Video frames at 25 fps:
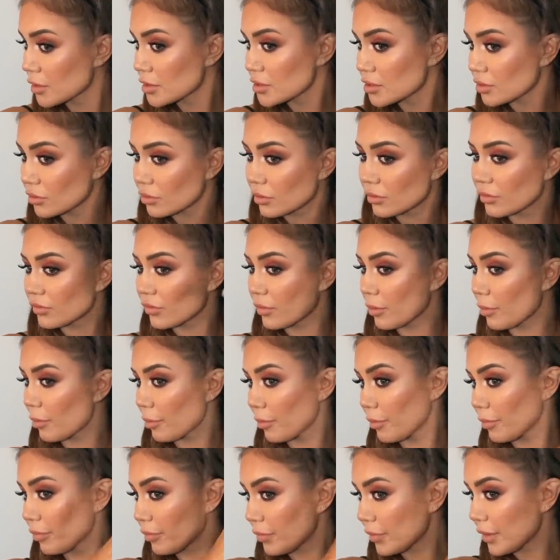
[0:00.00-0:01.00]
sort of
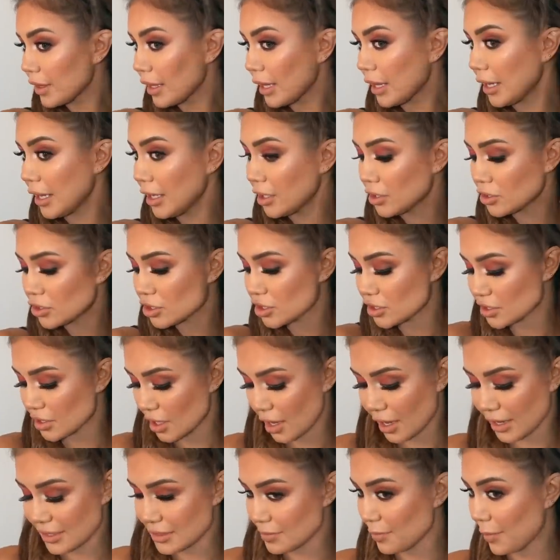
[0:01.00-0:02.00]
inch
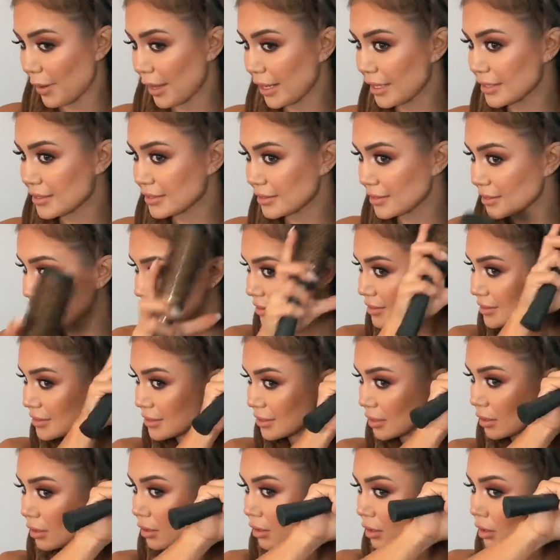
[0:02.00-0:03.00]
size
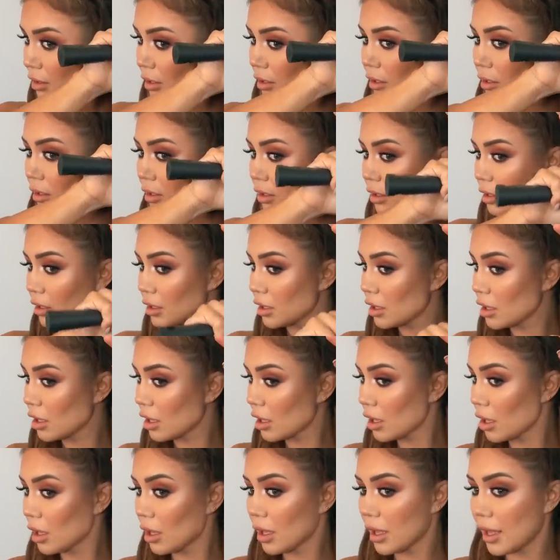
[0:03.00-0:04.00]
pieces
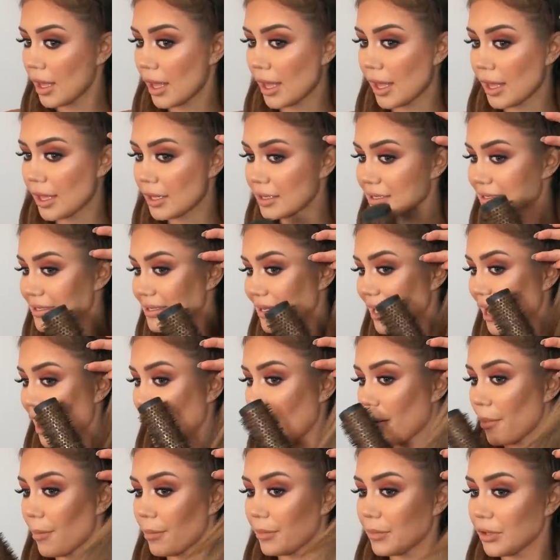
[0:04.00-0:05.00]
and see
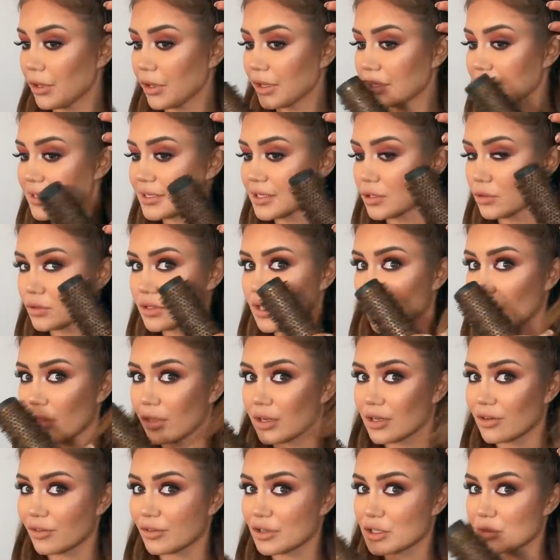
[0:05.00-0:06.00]
how you can still tell
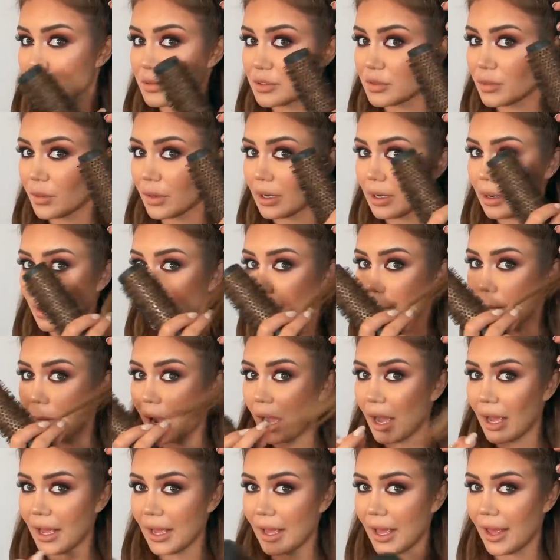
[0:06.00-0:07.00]
the difference between
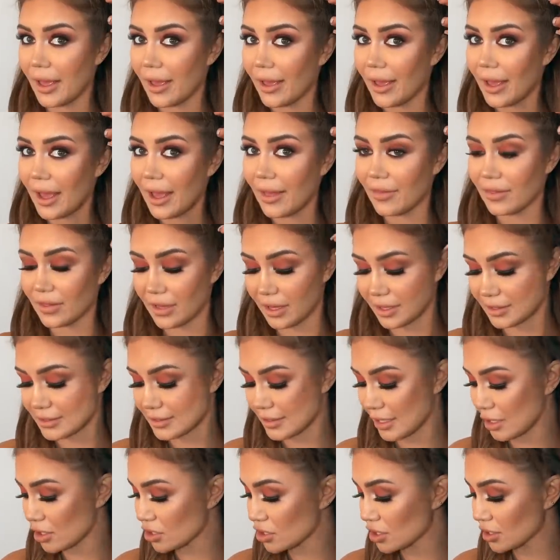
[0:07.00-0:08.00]
my hair and the
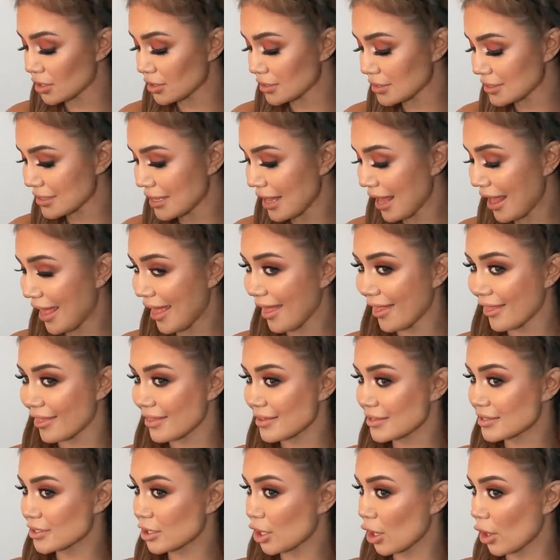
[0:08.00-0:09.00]
extensions.
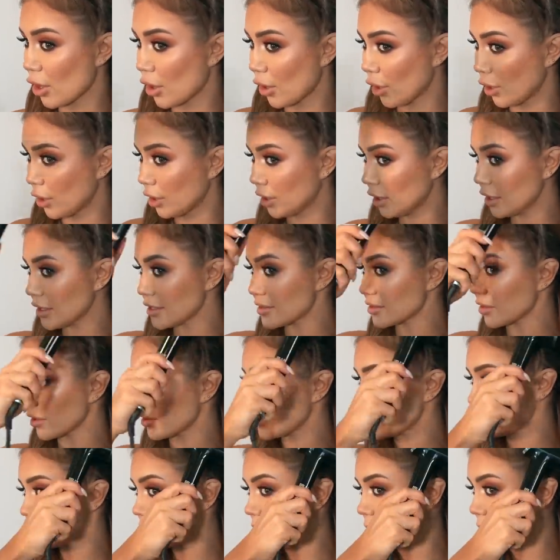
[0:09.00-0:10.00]
This curl is
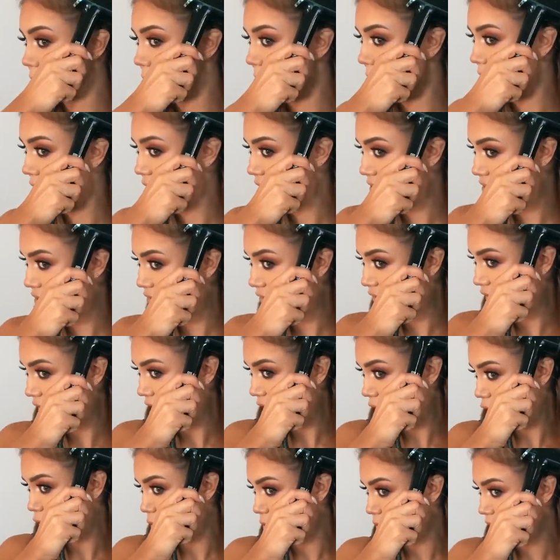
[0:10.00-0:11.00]
going to
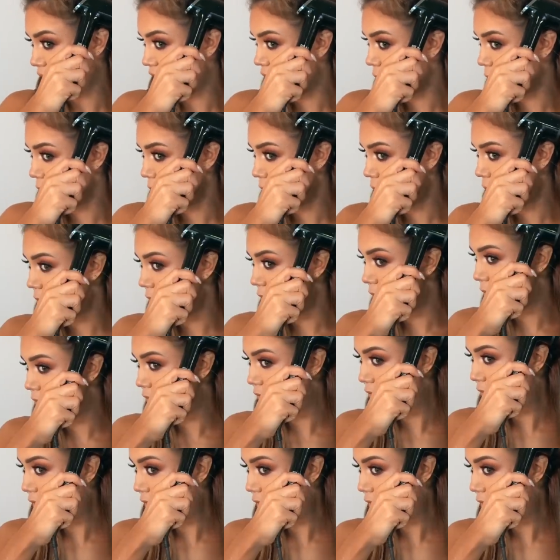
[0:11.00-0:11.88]
massively help with that problem.